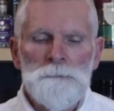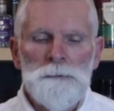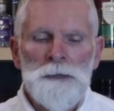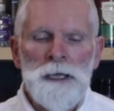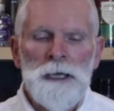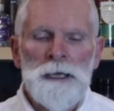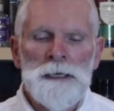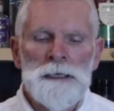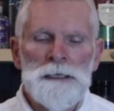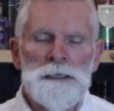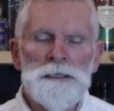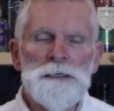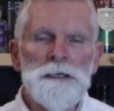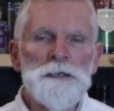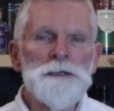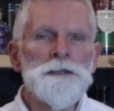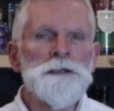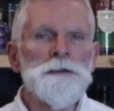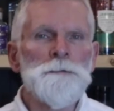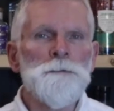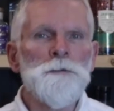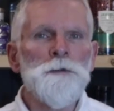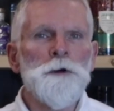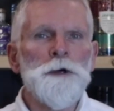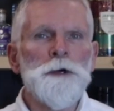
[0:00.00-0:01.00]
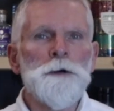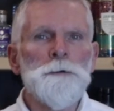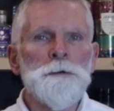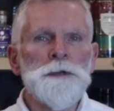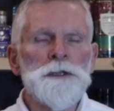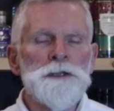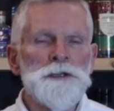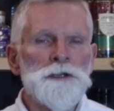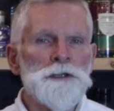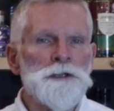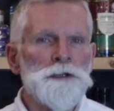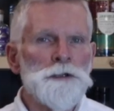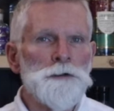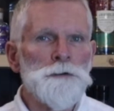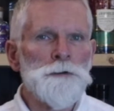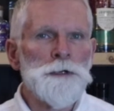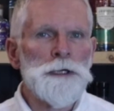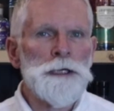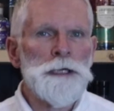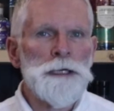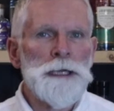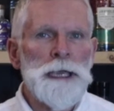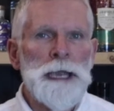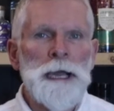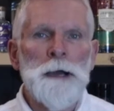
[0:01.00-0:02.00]
and he does some work with
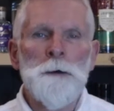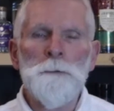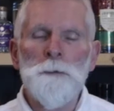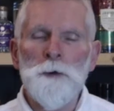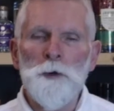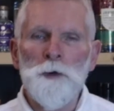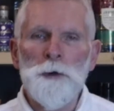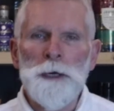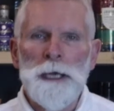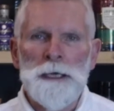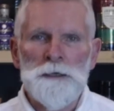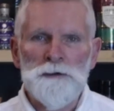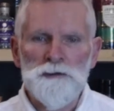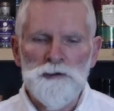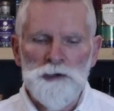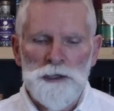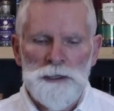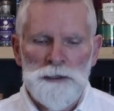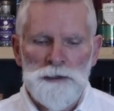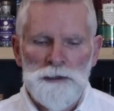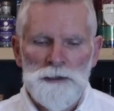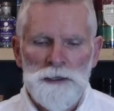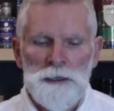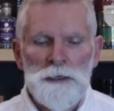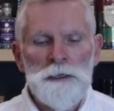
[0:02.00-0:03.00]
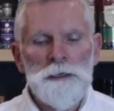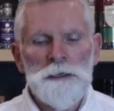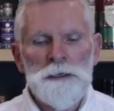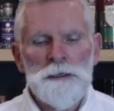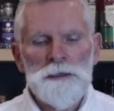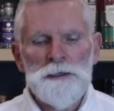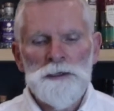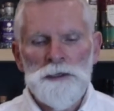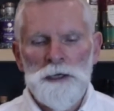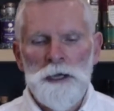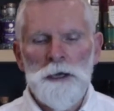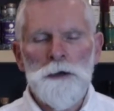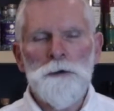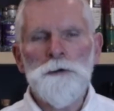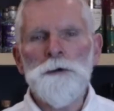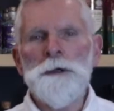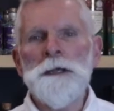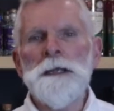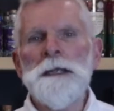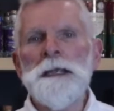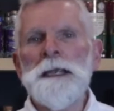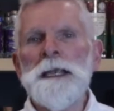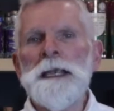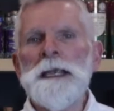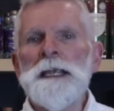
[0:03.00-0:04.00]
Suzuki outboard engines. So
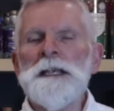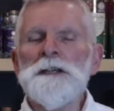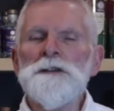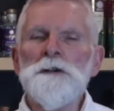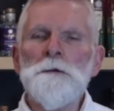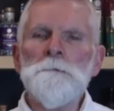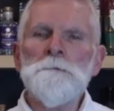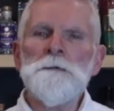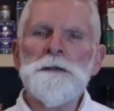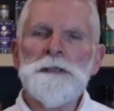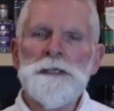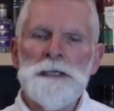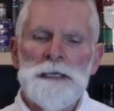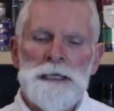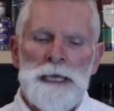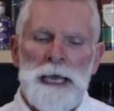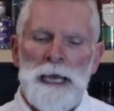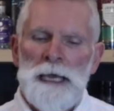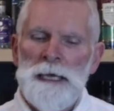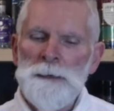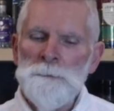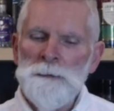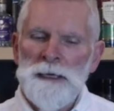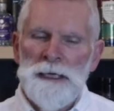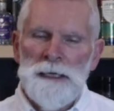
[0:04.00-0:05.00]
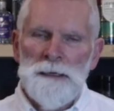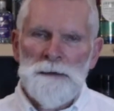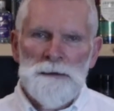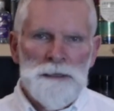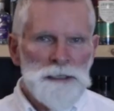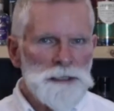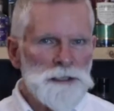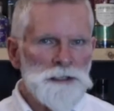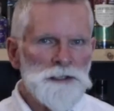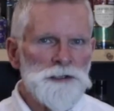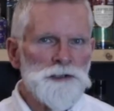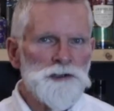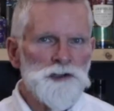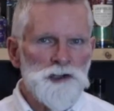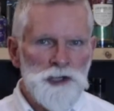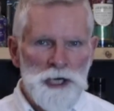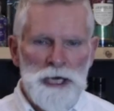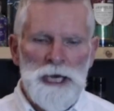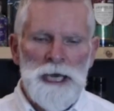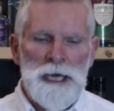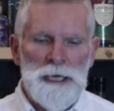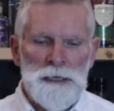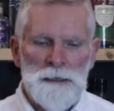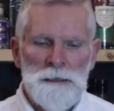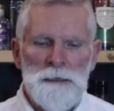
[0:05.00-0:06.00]
he's obviously aiming this
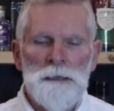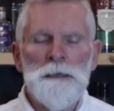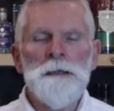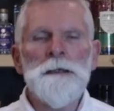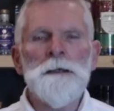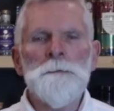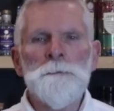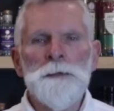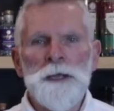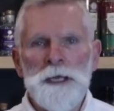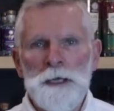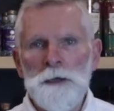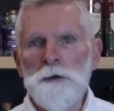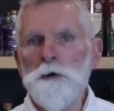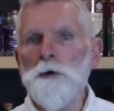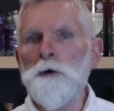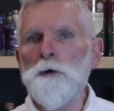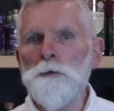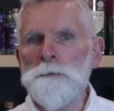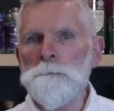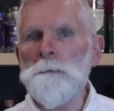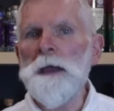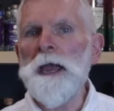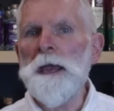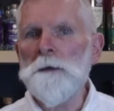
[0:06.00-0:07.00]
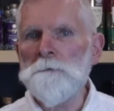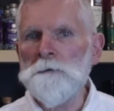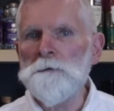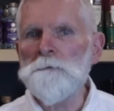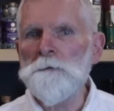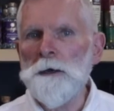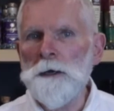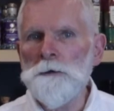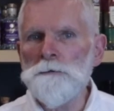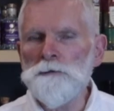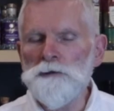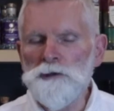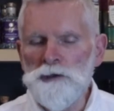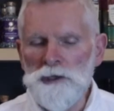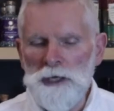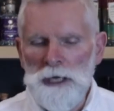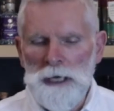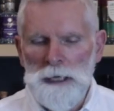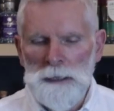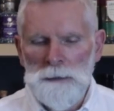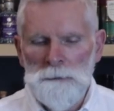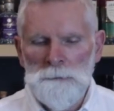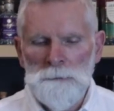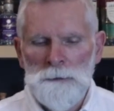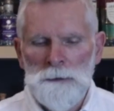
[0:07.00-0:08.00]
gin, being called Mary Rose
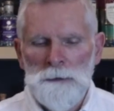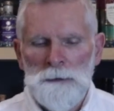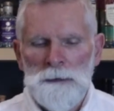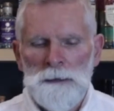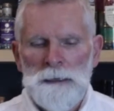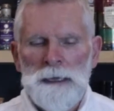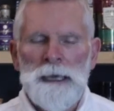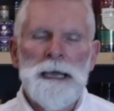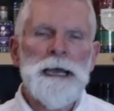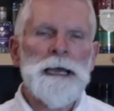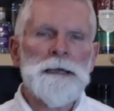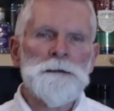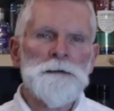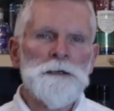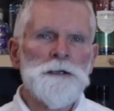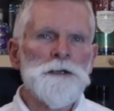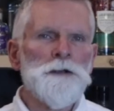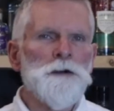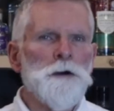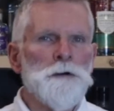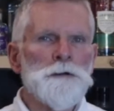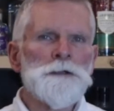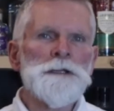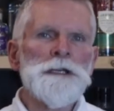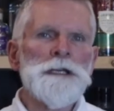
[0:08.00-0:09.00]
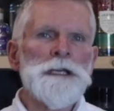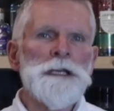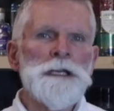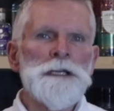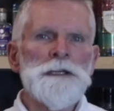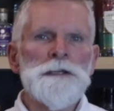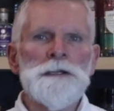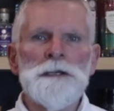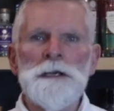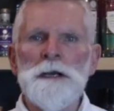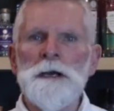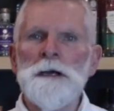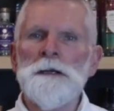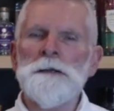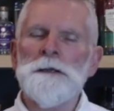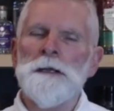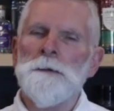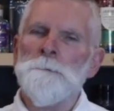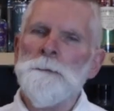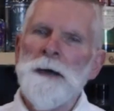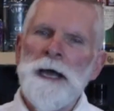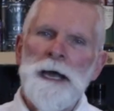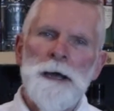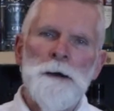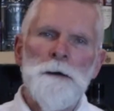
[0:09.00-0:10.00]
Gin, at the yachties and the
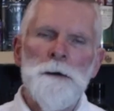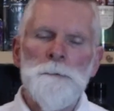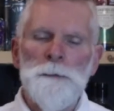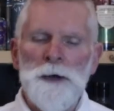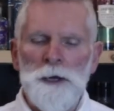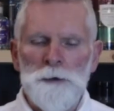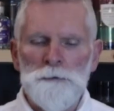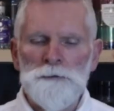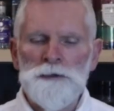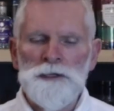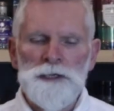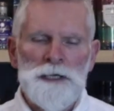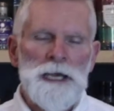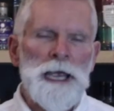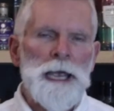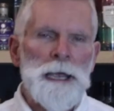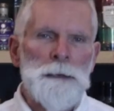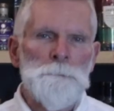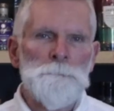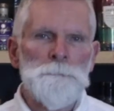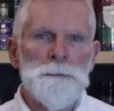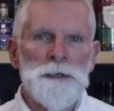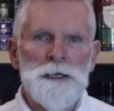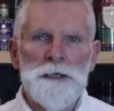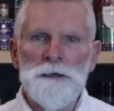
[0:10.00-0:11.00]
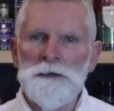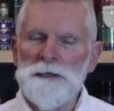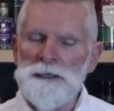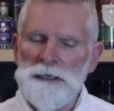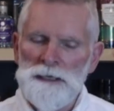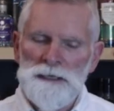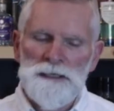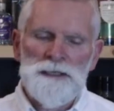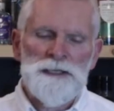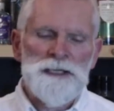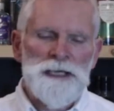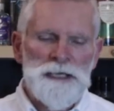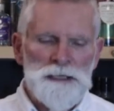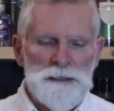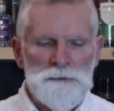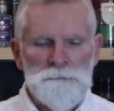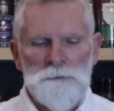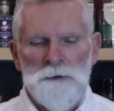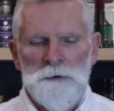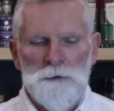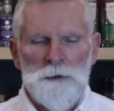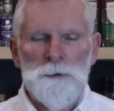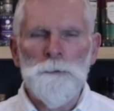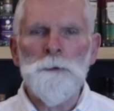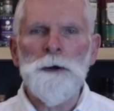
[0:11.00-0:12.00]
powerboat set, because it sits
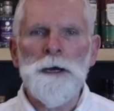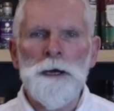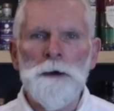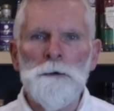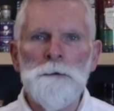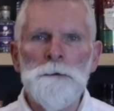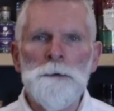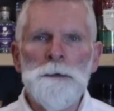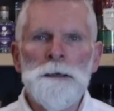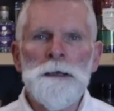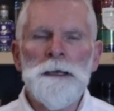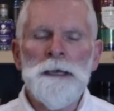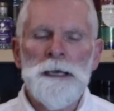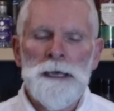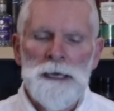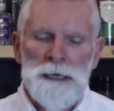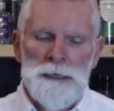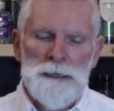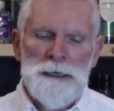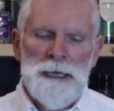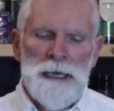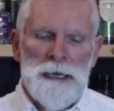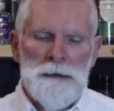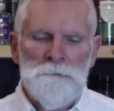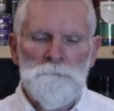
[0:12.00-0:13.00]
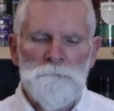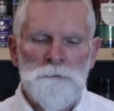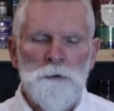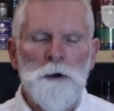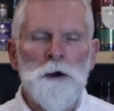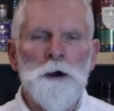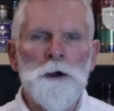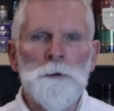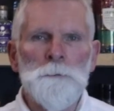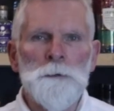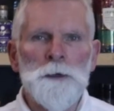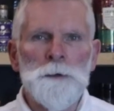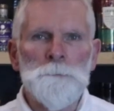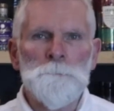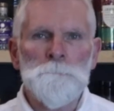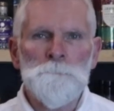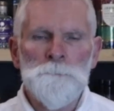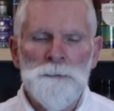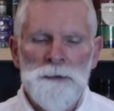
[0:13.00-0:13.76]
very well in that environment.